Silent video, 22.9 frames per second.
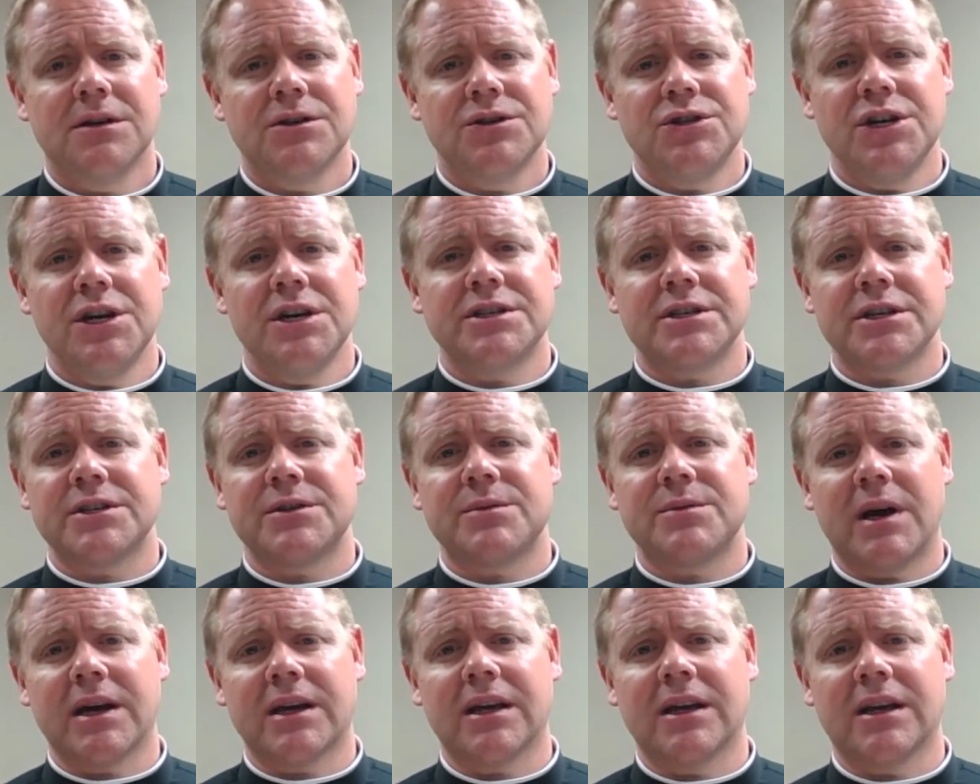
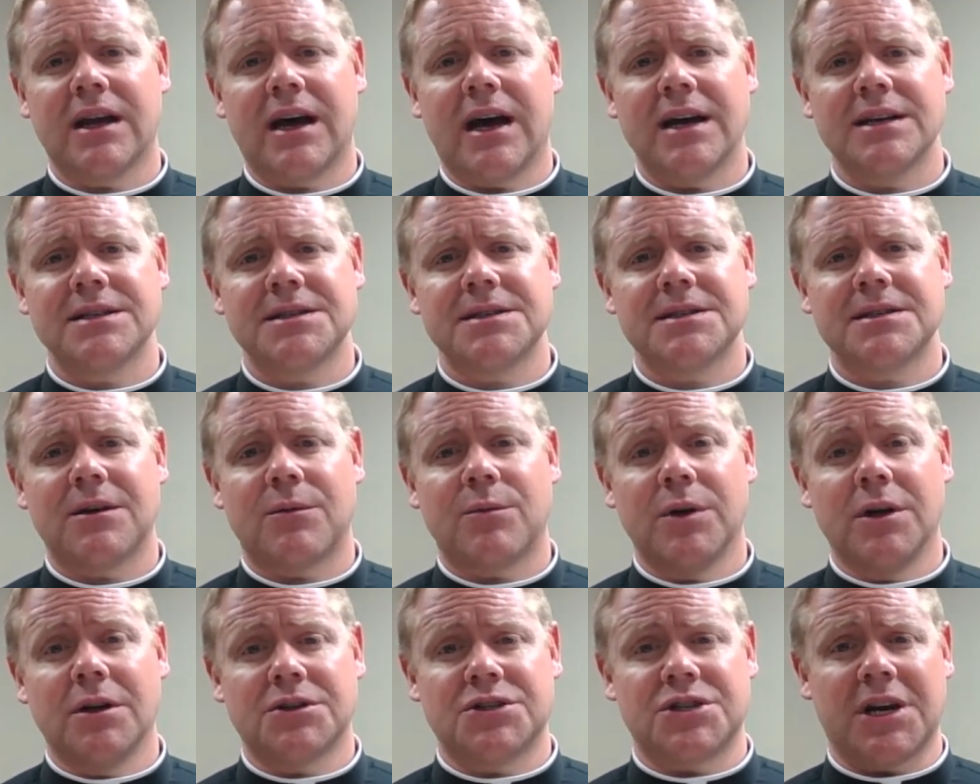Jesus recognizes that
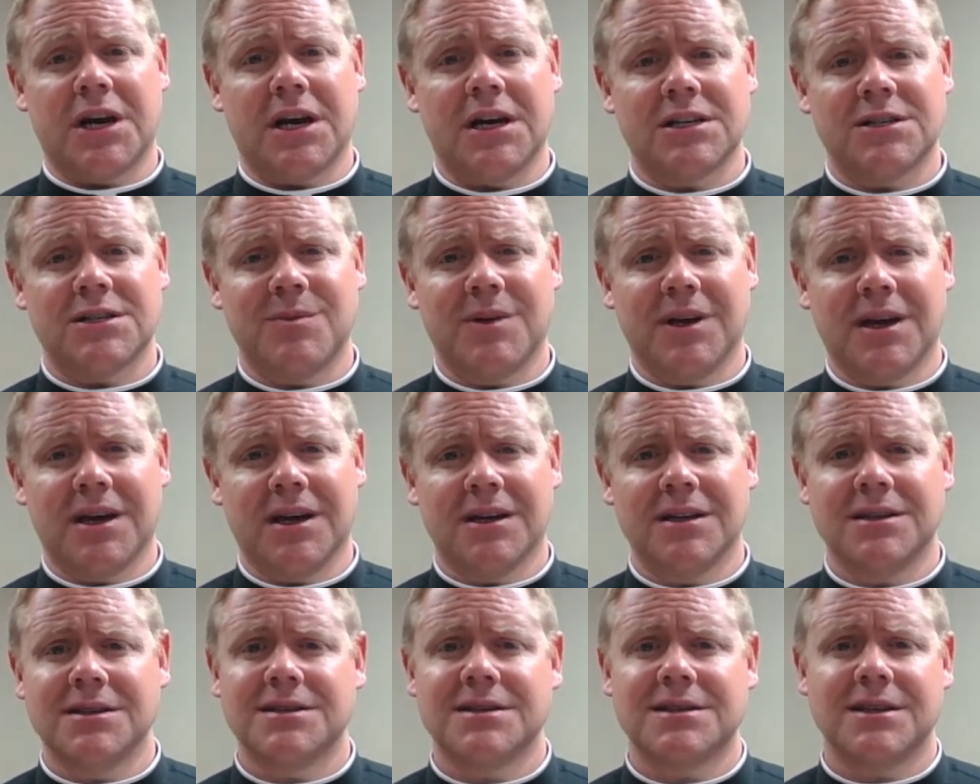real change
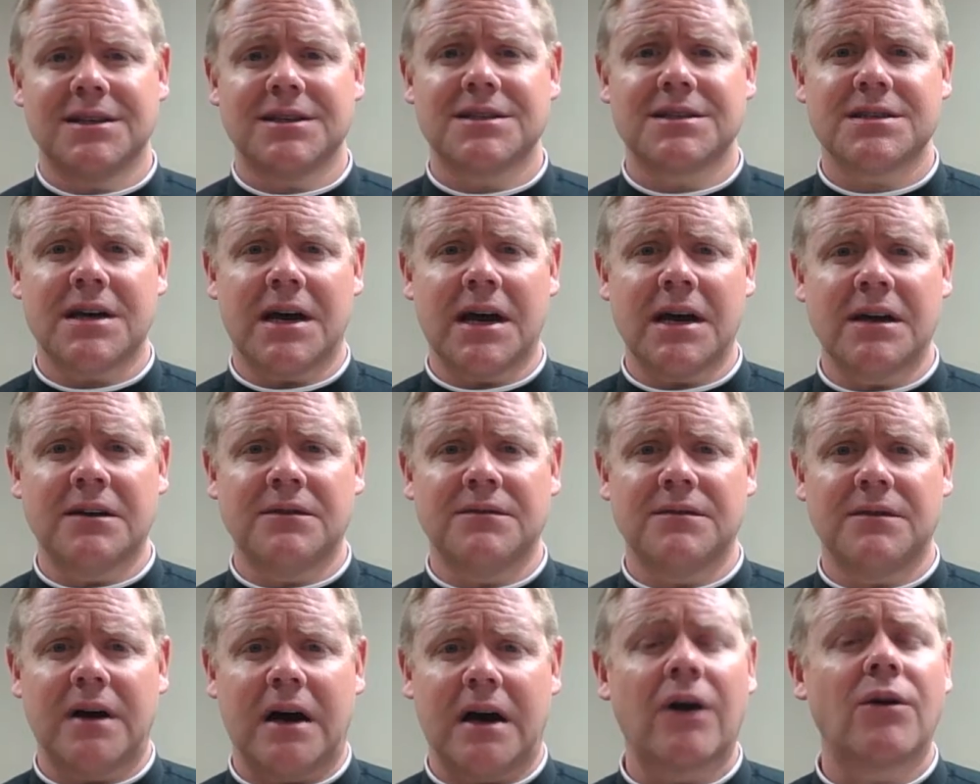begins inside
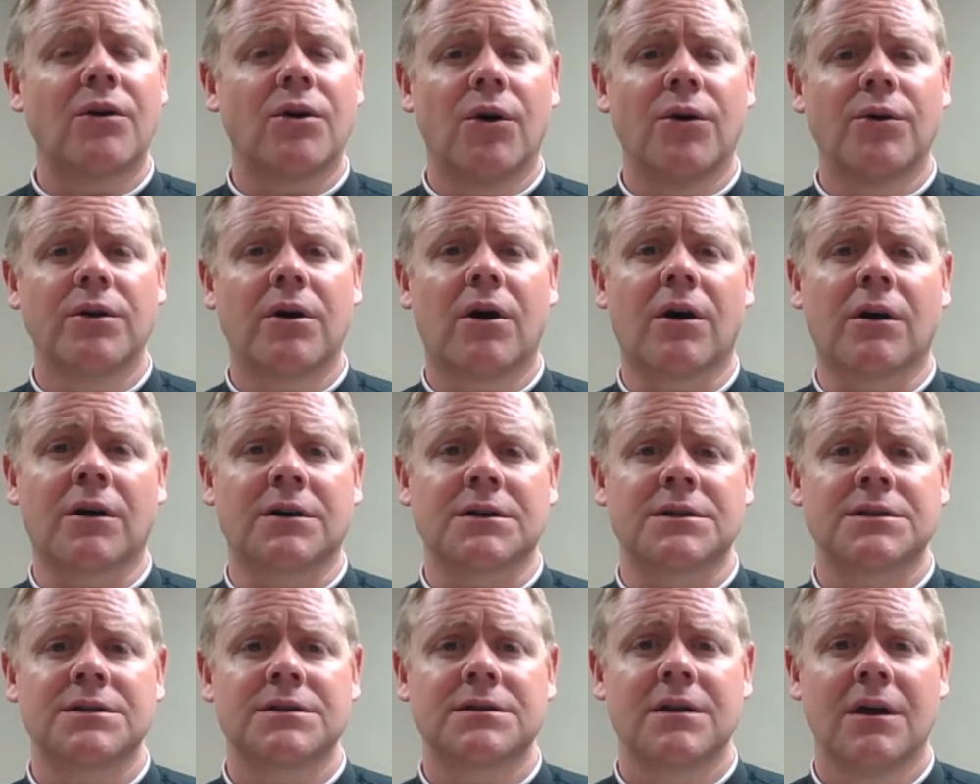of our own
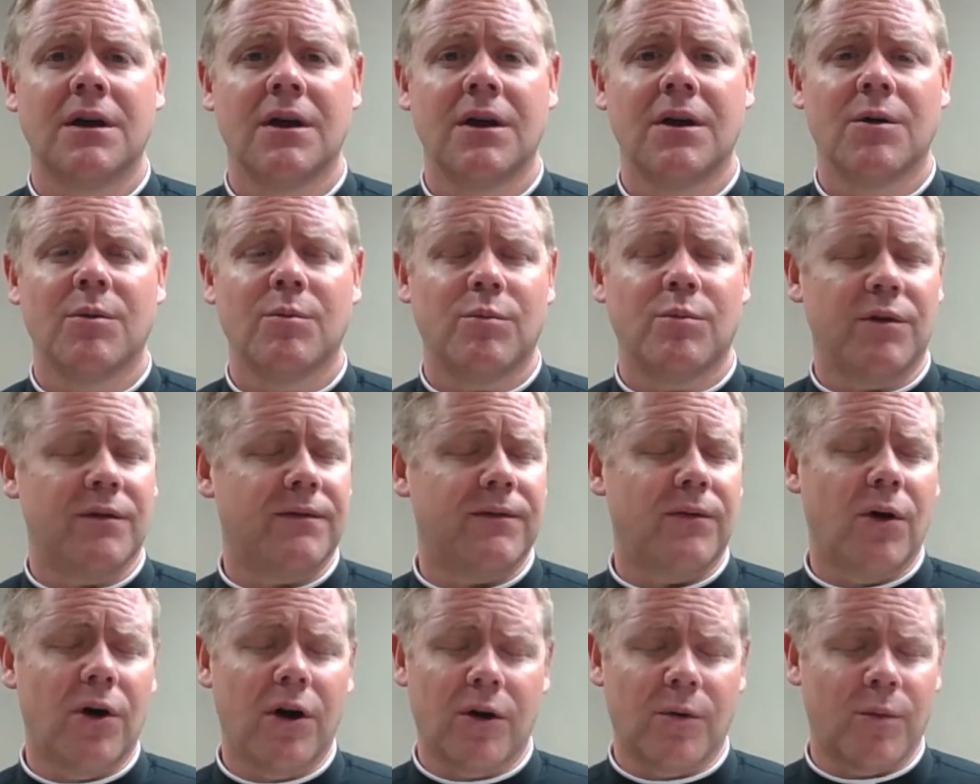hearts
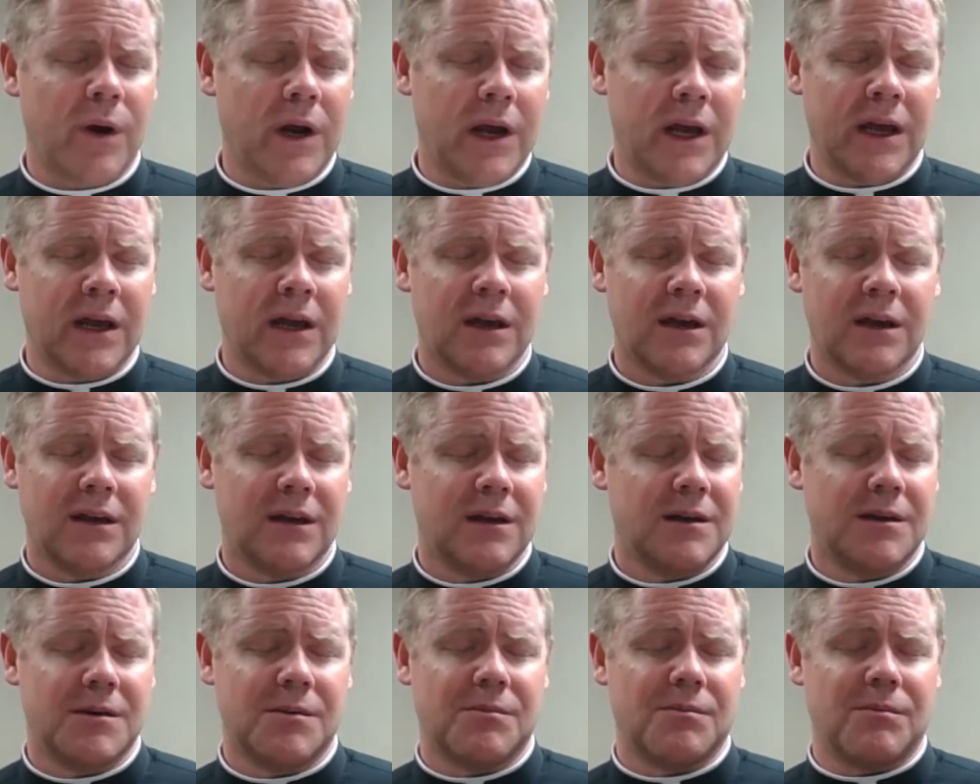before we
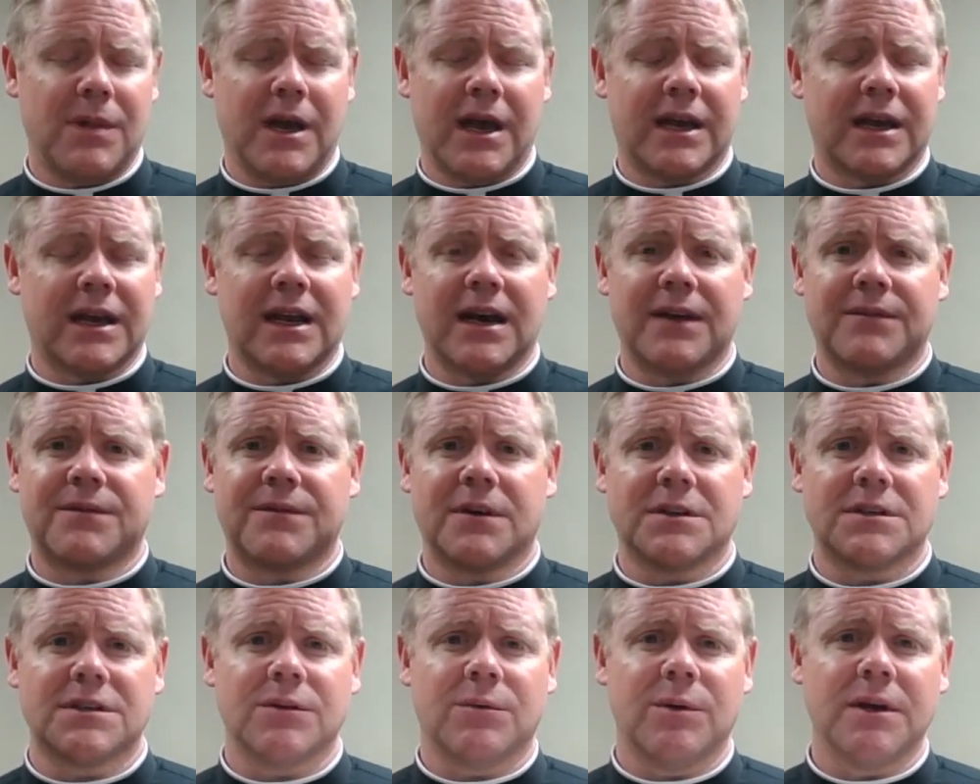make an
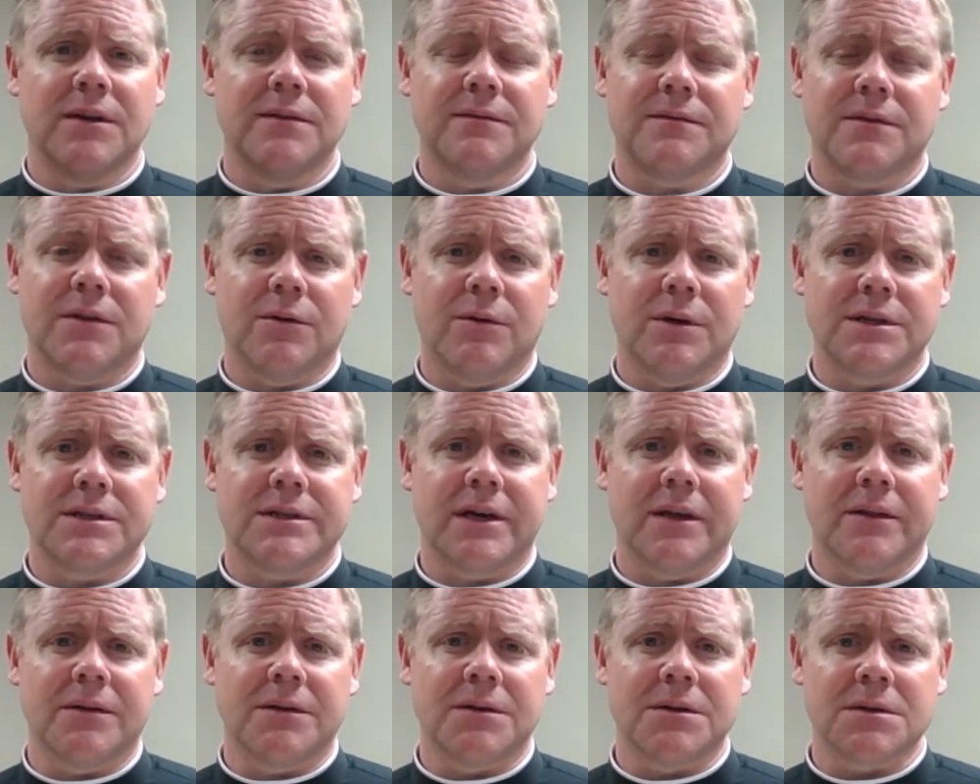effort to influence
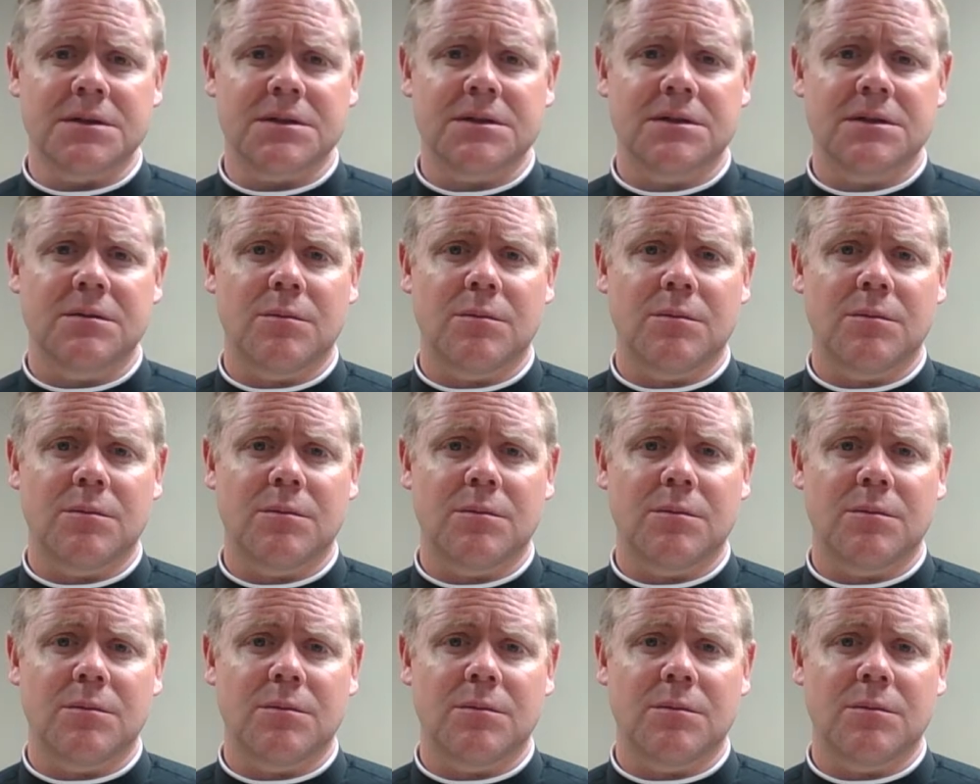others.